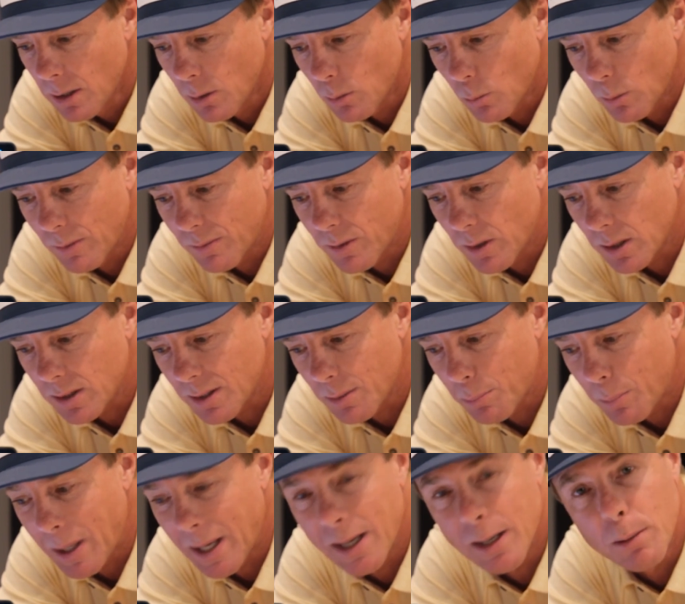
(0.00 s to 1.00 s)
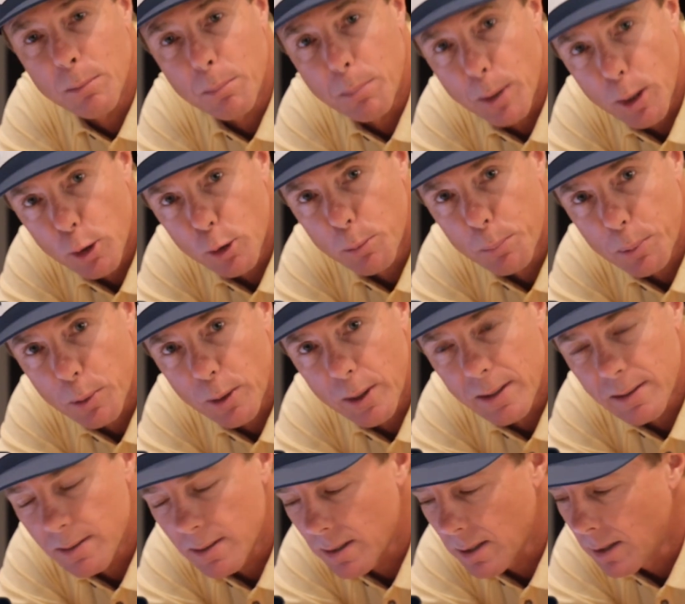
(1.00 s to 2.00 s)
we've got the Ping
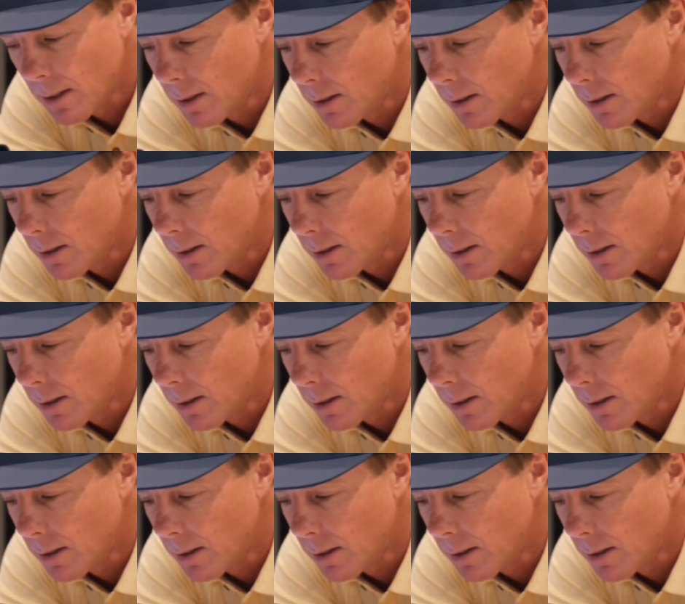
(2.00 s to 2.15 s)
Blueprint,